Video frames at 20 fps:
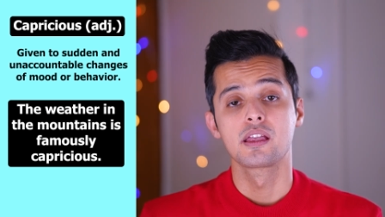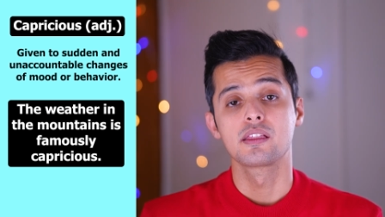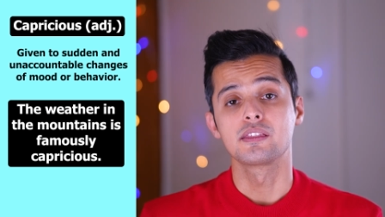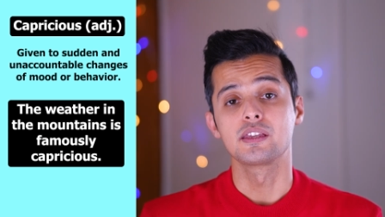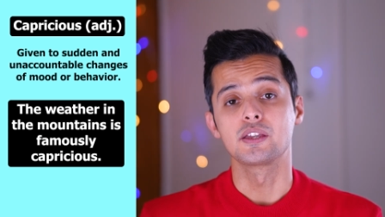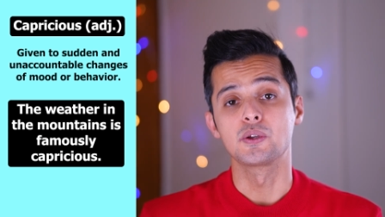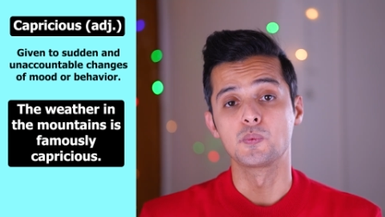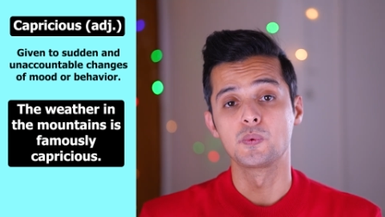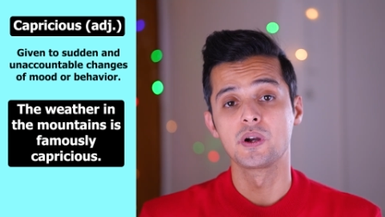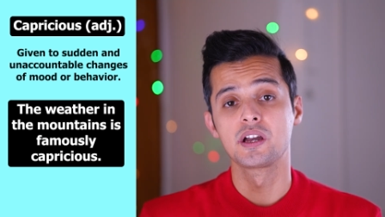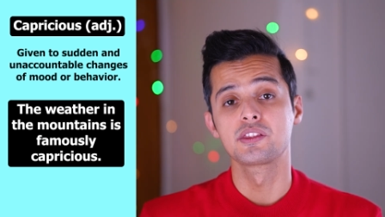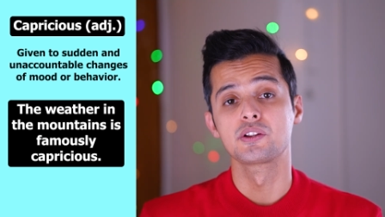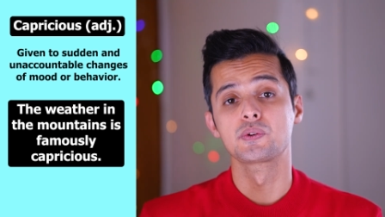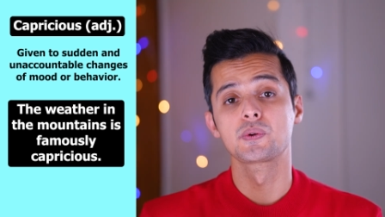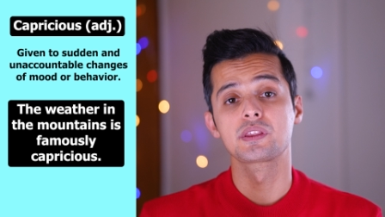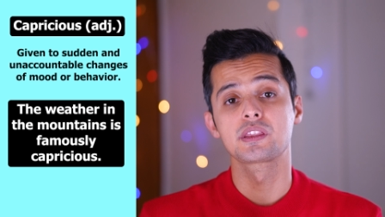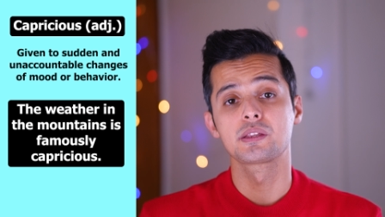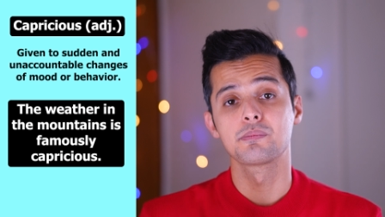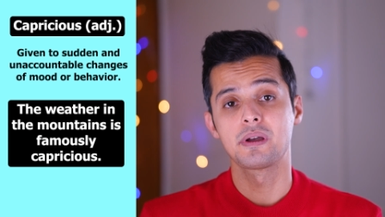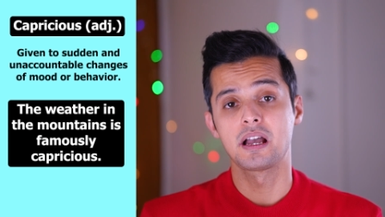The weather
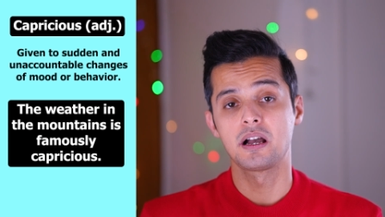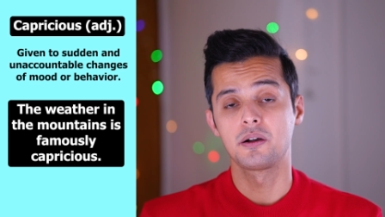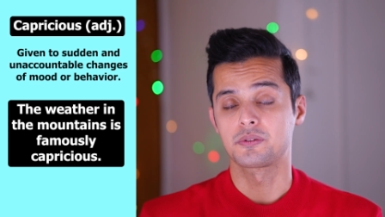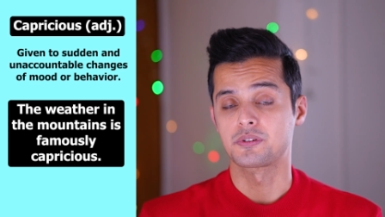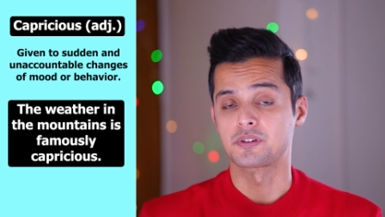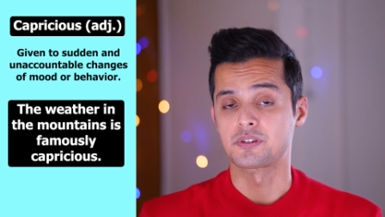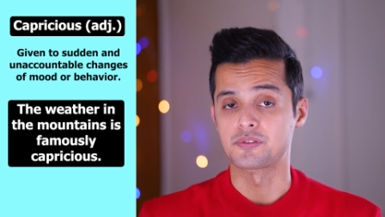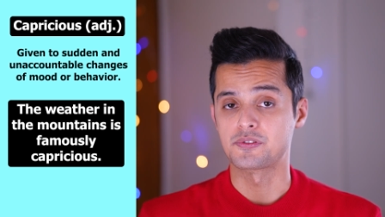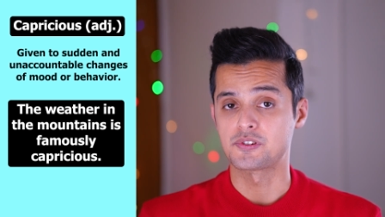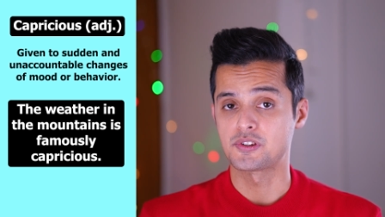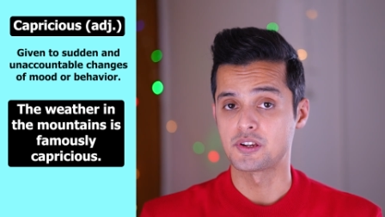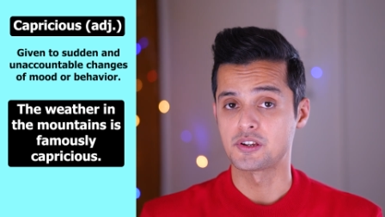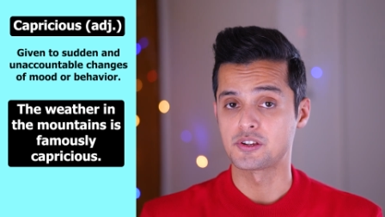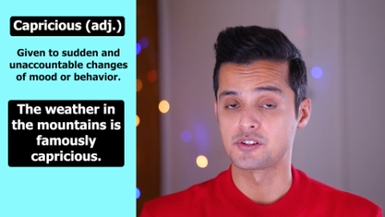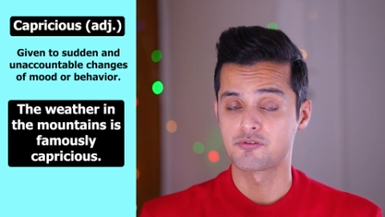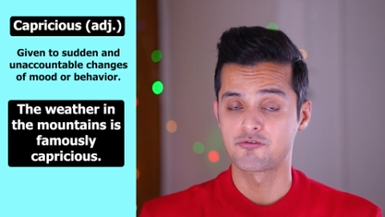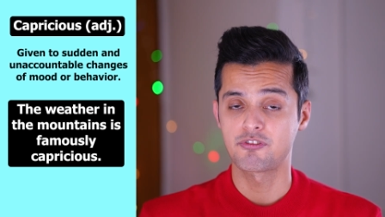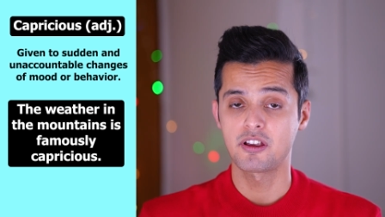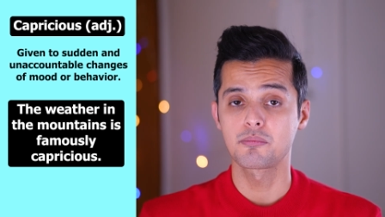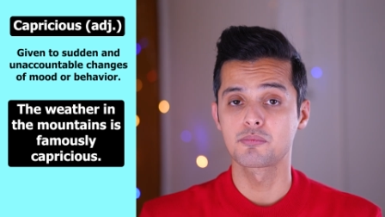in the mountains
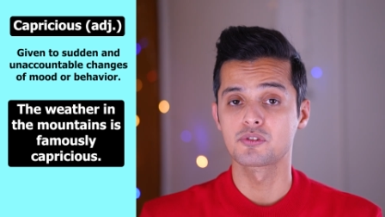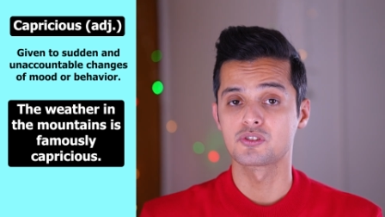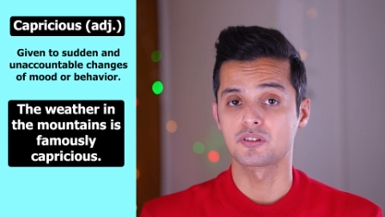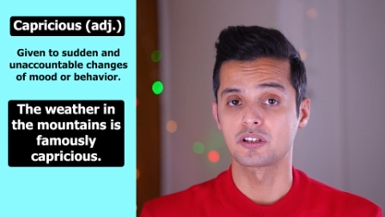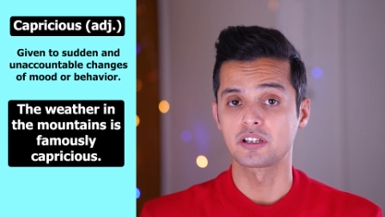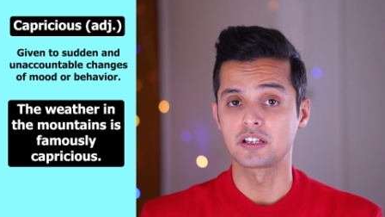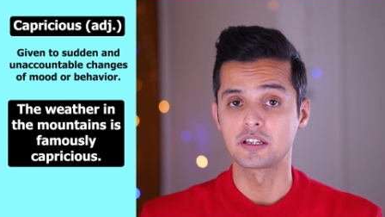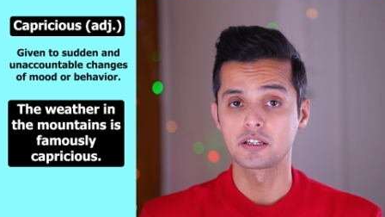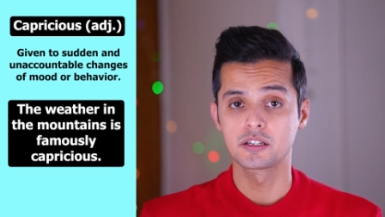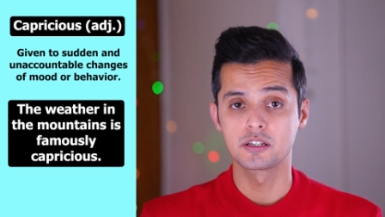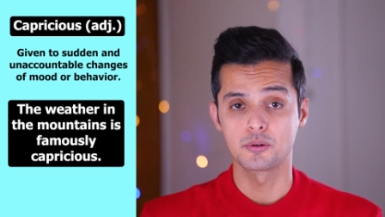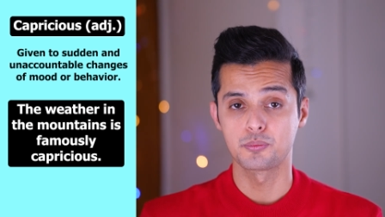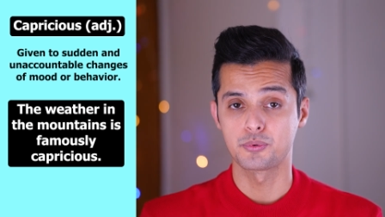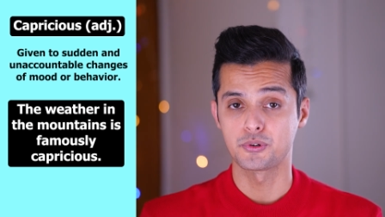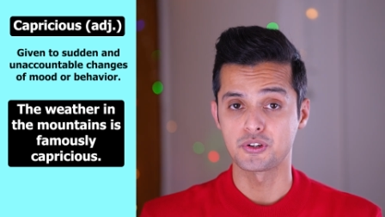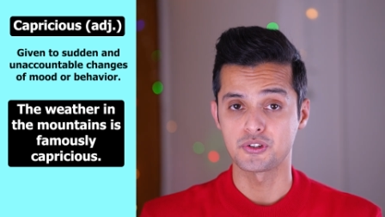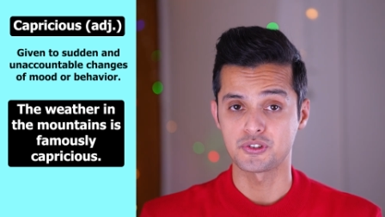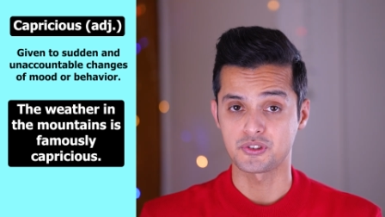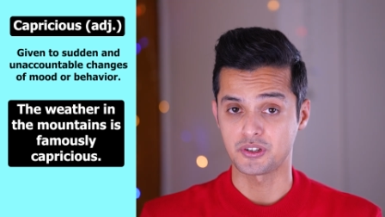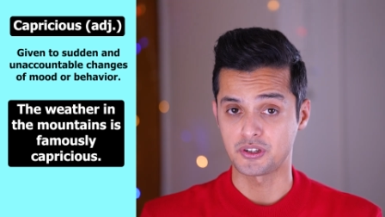is famously
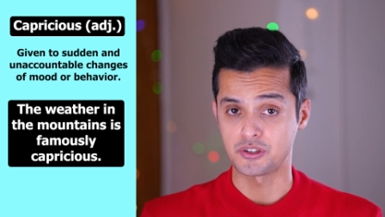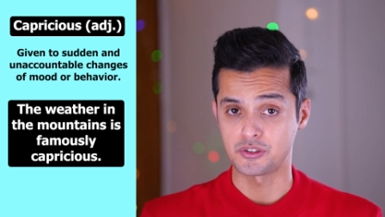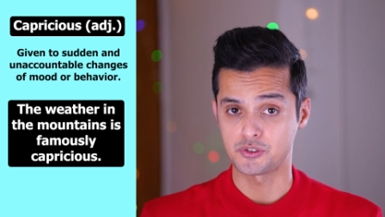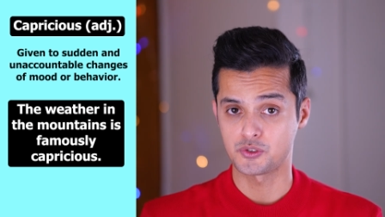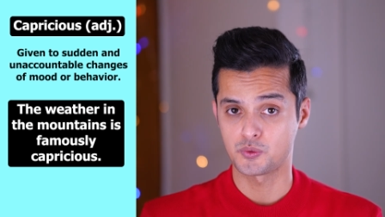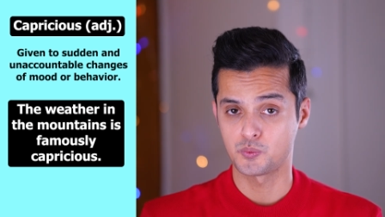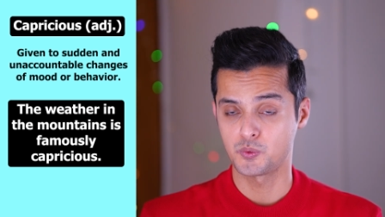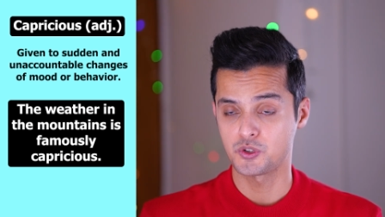capricious,